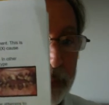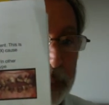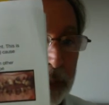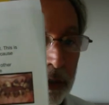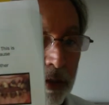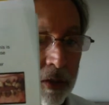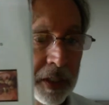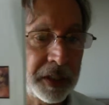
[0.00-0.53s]

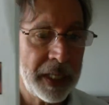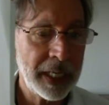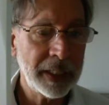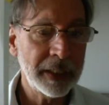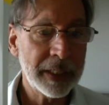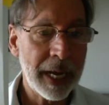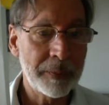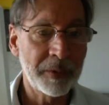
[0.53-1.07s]
So the second
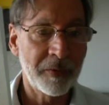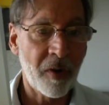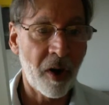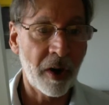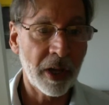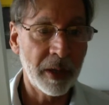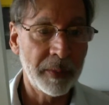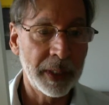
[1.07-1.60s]
type of
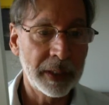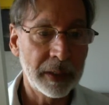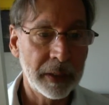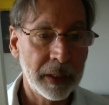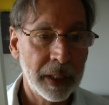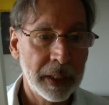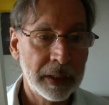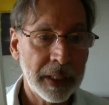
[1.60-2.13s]
argument
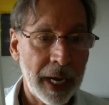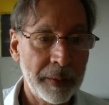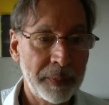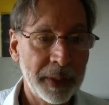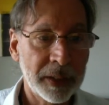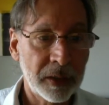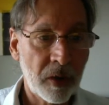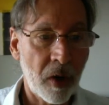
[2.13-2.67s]
type
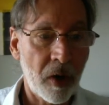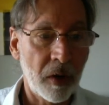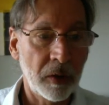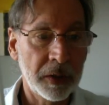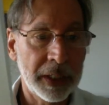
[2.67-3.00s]
is called